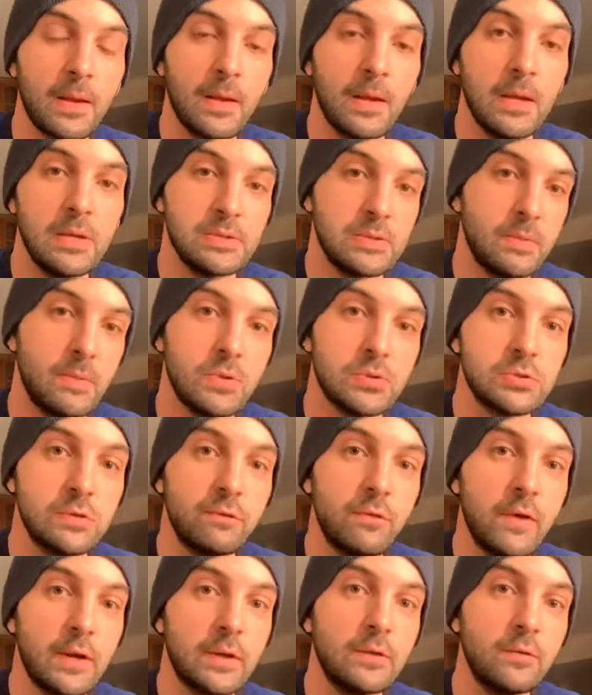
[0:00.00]
is the most
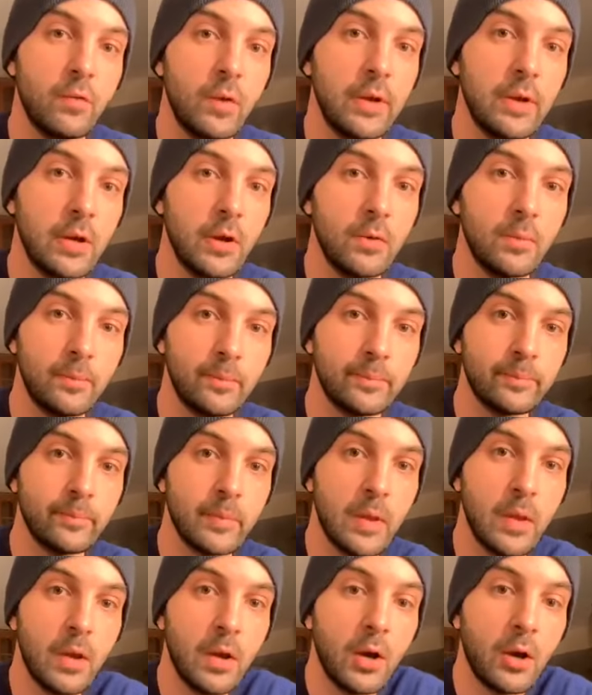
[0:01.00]
effective way to go.
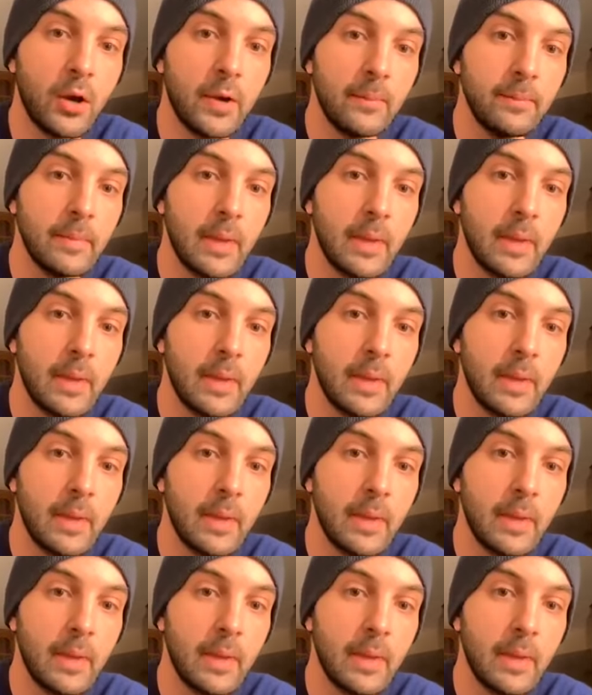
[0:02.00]
Okay?